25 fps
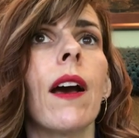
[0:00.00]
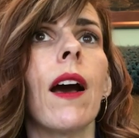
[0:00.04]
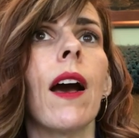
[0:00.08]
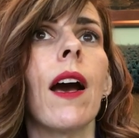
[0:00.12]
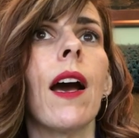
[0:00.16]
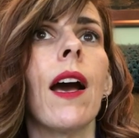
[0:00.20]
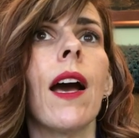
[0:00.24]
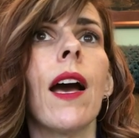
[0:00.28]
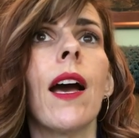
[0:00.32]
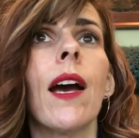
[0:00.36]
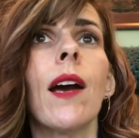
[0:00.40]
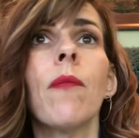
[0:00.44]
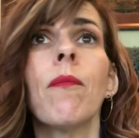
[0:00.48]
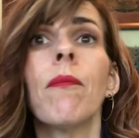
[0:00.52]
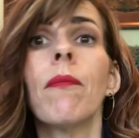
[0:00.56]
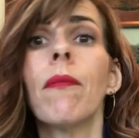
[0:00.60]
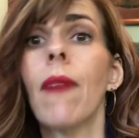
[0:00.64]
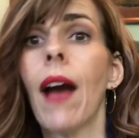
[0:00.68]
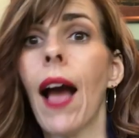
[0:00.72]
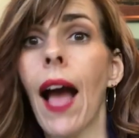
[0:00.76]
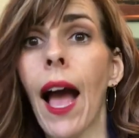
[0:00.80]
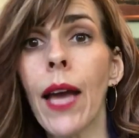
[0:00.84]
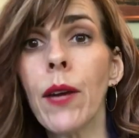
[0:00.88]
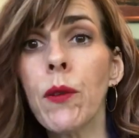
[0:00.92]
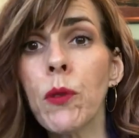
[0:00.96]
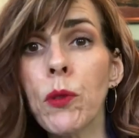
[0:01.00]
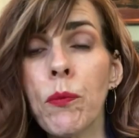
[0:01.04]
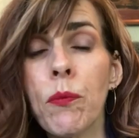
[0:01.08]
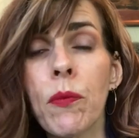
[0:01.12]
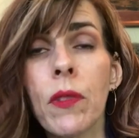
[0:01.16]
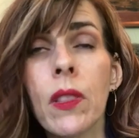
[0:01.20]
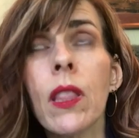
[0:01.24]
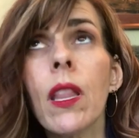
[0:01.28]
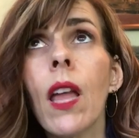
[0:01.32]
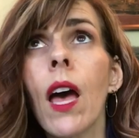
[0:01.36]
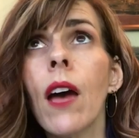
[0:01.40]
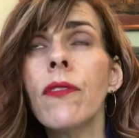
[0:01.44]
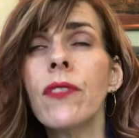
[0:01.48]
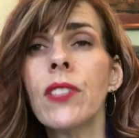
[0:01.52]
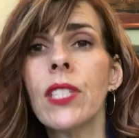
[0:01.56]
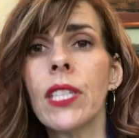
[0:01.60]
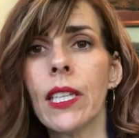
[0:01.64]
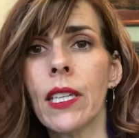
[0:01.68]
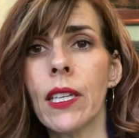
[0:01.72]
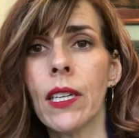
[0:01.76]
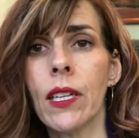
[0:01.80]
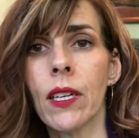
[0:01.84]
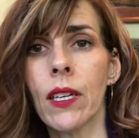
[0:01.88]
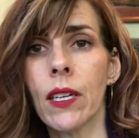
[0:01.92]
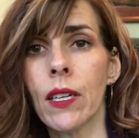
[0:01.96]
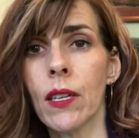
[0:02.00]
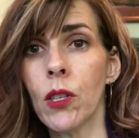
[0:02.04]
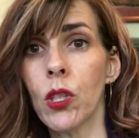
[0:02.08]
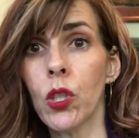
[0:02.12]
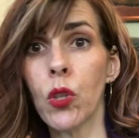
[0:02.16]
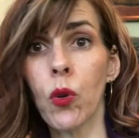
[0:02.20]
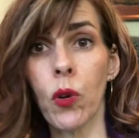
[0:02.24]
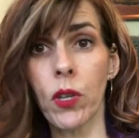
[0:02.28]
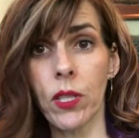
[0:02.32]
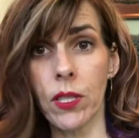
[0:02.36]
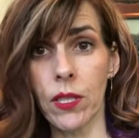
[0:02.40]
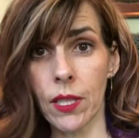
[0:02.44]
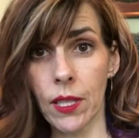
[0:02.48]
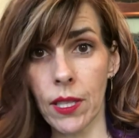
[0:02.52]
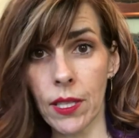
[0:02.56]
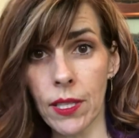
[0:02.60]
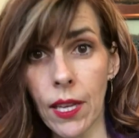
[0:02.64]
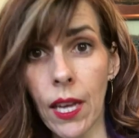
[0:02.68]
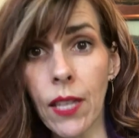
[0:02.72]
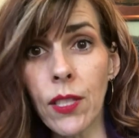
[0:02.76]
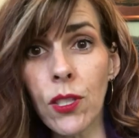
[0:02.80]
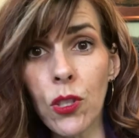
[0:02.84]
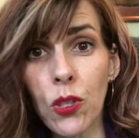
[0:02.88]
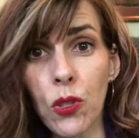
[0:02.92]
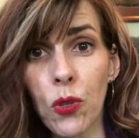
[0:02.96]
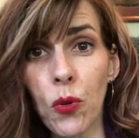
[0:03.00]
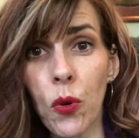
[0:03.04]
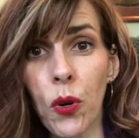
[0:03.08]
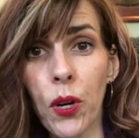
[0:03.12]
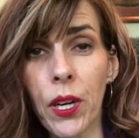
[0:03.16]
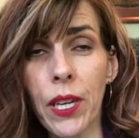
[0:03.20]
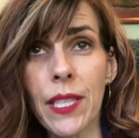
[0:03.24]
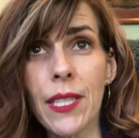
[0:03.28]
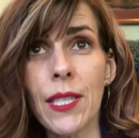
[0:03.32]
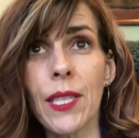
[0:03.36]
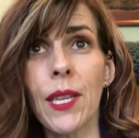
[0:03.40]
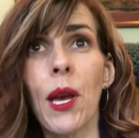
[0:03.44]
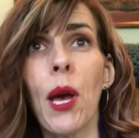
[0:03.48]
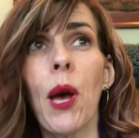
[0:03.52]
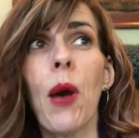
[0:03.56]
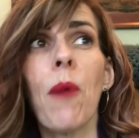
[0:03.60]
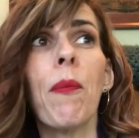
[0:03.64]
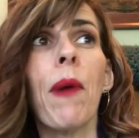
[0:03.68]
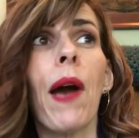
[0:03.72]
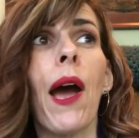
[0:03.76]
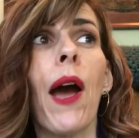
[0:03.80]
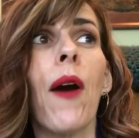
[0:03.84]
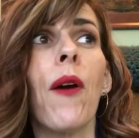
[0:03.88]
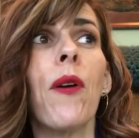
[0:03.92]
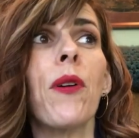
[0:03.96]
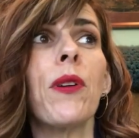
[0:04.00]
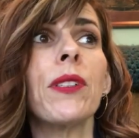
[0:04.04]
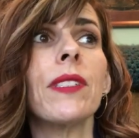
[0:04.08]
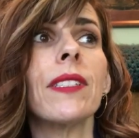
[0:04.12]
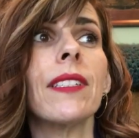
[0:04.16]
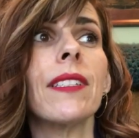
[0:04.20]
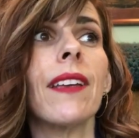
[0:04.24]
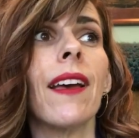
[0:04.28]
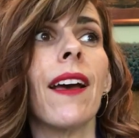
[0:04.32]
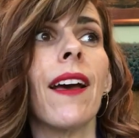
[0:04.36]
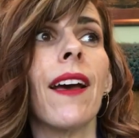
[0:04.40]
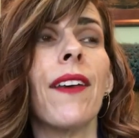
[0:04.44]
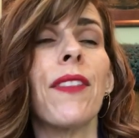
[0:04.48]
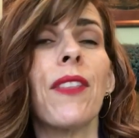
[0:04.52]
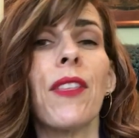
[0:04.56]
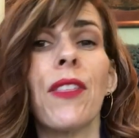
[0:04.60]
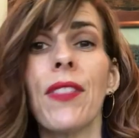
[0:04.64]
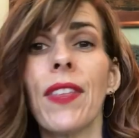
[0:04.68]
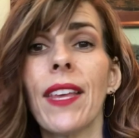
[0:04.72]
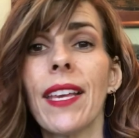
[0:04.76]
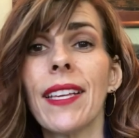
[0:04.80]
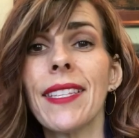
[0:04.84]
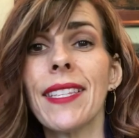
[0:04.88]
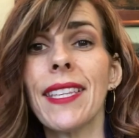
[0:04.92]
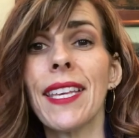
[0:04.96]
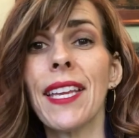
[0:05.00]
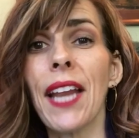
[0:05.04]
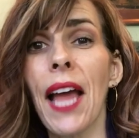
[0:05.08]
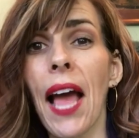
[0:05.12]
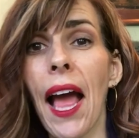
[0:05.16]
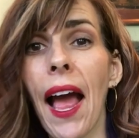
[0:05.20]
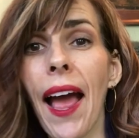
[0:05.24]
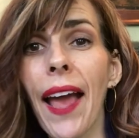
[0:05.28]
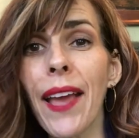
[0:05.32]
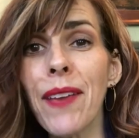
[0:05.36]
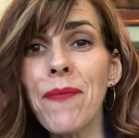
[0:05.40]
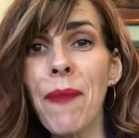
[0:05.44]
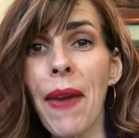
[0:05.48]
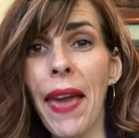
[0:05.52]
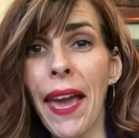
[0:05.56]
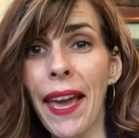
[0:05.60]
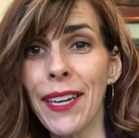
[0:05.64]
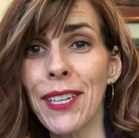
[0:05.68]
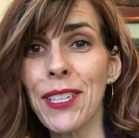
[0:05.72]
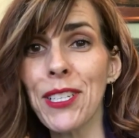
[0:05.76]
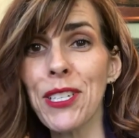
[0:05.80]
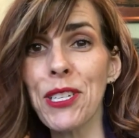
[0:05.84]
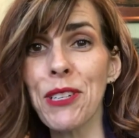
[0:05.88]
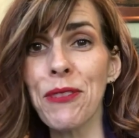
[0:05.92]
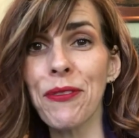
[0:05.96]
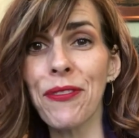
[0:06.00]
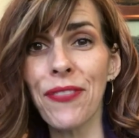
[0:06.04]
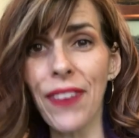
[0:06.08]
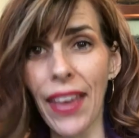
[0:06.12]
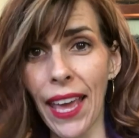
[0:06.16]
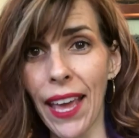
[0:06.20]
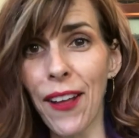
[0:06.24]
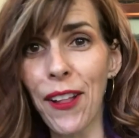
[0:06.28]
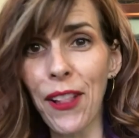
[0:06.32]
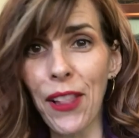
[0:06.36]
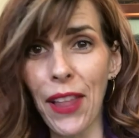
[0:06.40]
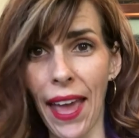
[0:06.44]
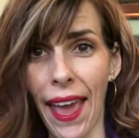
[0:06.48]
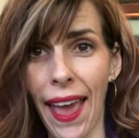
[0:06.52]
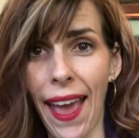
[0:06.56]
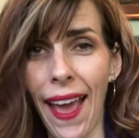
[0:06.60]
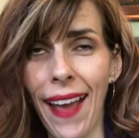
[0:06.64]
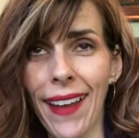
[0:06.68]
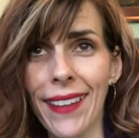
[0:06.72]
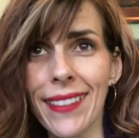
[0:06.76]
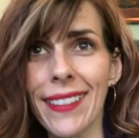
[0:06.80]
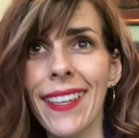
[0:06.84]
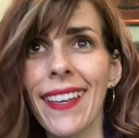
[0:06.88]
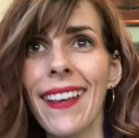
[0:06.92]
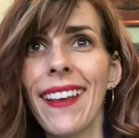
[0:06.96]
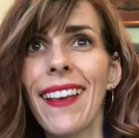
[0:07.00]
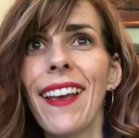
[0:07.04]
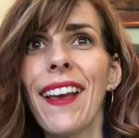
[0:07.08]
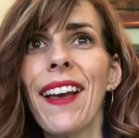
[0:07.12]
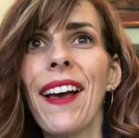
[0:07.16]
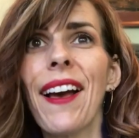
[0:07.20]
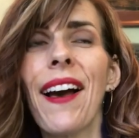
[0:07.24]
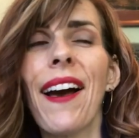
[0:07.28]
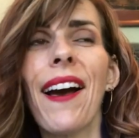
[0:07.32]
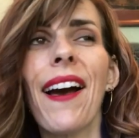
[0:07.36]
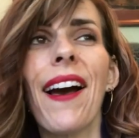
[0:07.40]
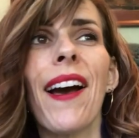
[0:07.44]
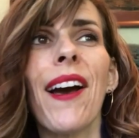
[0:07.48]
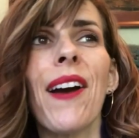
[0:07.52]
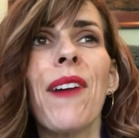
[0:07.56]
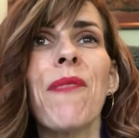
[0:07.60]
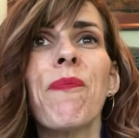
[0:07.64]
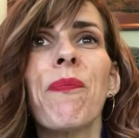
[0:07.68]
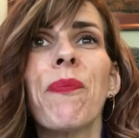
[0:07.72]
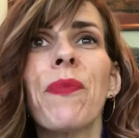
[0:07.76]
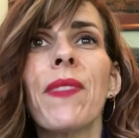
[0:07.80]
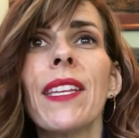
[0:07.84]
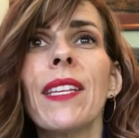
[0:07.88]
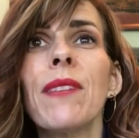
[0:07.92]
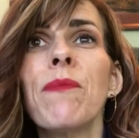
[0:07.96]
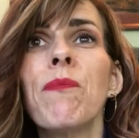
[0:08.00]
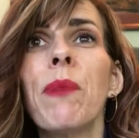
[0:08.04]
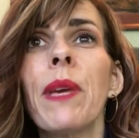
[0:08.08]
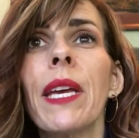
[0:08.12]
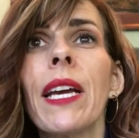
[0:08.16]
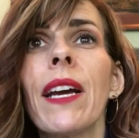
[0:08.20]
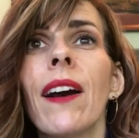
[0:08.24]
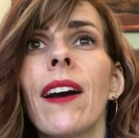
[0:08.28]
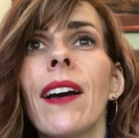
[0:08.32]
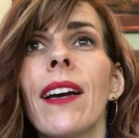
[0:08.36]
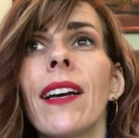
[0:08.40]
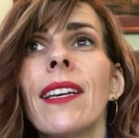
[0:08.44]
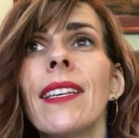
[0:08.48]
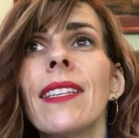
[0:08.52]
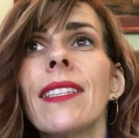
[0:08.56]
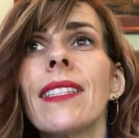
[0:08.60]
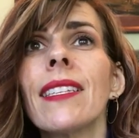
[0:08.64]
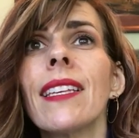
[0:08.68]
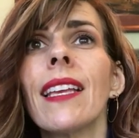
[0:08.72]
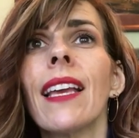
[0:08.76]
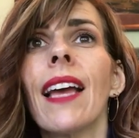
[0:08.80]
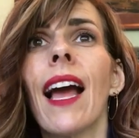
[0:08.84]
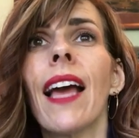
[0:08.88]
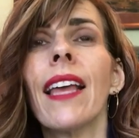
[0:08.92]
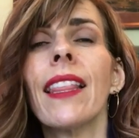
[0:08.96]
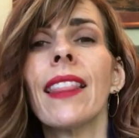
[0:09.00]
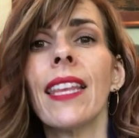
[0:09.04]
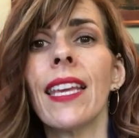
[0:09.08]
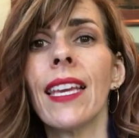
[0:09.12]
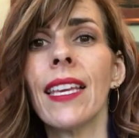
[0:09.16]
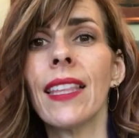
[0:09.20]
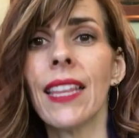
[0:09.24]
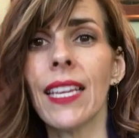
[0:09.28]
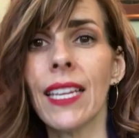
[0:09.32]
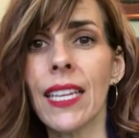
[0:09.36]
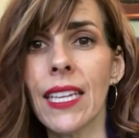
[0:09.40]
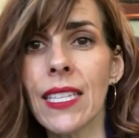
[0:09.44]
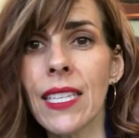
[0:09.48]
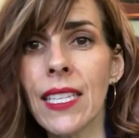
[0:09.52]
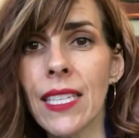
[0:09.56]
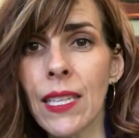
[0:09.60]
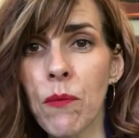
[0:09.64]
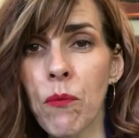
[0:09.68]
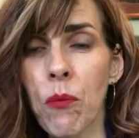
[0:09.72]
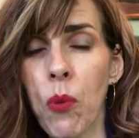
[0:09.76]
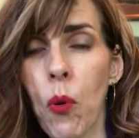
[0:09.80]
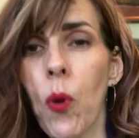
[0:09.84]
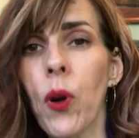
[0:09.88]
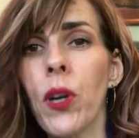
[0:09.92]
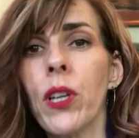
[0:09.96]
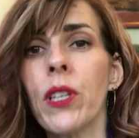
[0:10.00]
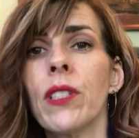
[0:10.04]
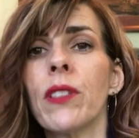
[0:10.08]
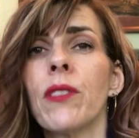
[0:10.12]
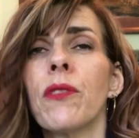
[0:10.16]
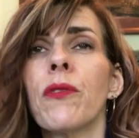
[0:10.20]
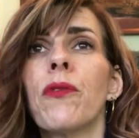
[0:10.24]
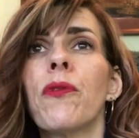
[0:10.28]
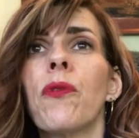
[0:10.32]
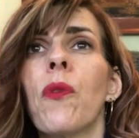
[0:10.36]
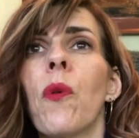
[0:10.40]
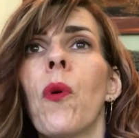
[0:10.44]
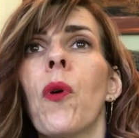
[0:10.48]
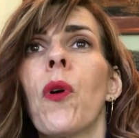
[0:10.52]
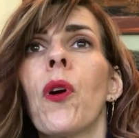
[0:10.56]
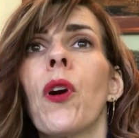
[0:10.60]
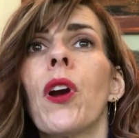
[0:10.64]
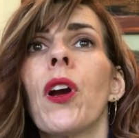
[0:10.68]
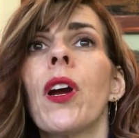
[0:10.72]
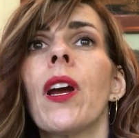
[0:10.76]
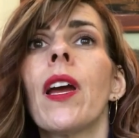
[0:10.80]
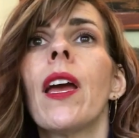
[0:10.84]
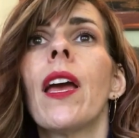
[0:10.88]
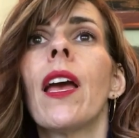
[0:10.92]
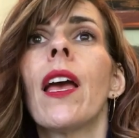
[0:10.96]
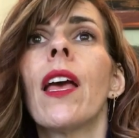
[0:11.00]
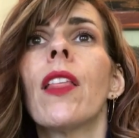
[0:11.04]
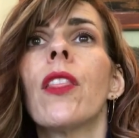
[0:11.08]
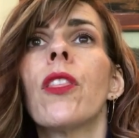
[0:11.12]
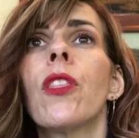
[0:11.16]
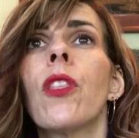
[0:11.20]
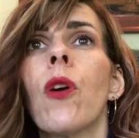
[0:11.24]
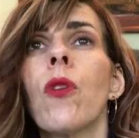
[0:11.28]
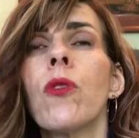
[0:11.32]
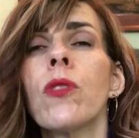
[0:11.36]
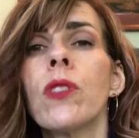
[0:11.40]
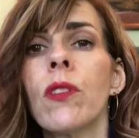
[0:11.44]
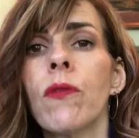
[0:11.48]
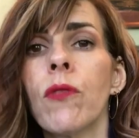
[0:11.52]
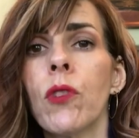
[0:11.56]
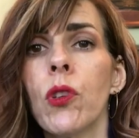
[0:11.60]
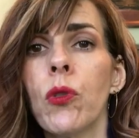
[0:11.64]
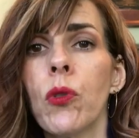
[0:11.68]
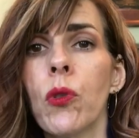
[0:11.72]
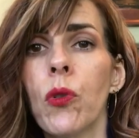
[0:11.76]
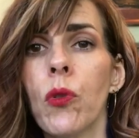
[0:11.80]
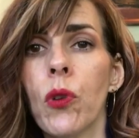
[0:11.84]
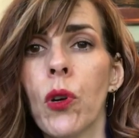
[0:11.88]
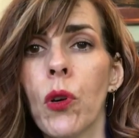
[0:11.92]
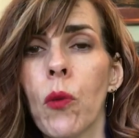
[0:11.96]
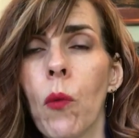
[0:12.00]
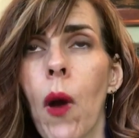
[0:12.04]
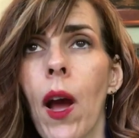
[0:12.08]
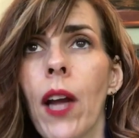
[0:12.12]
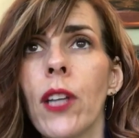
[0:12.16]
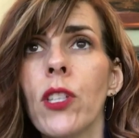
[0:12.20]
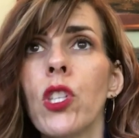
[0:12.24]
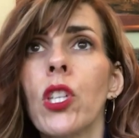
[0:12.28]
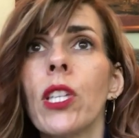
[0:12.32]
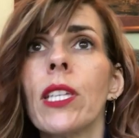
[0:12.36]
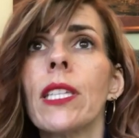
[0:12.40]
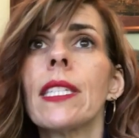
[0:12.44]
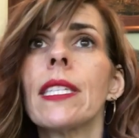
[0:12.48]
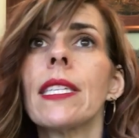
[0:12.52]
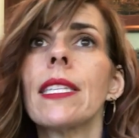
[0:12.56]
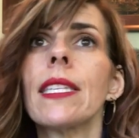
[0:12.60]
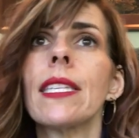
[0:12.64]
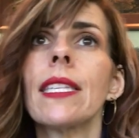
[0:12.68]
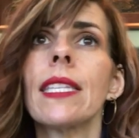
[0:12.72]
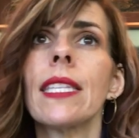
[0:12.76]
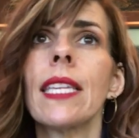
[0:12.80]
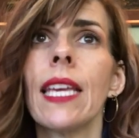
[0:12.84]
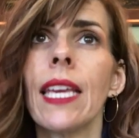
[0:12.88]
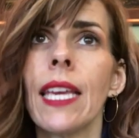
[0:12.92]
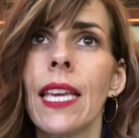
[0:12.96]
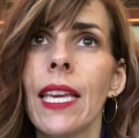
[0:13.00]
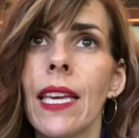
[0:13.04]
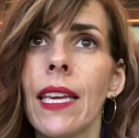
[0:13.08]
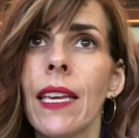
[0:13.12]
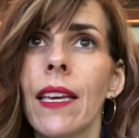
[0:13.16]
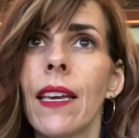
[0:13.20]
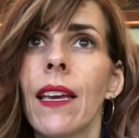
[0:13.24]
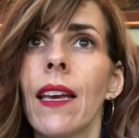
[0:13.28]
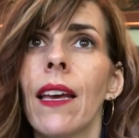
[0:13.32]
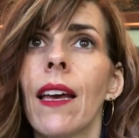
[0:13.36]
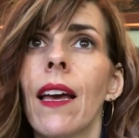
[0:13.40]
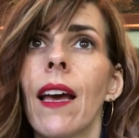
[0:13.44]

um, I would love to hear your success stories about uh, the things that I managed to fail at. Um, because I think that it's important for those of you who are watching to see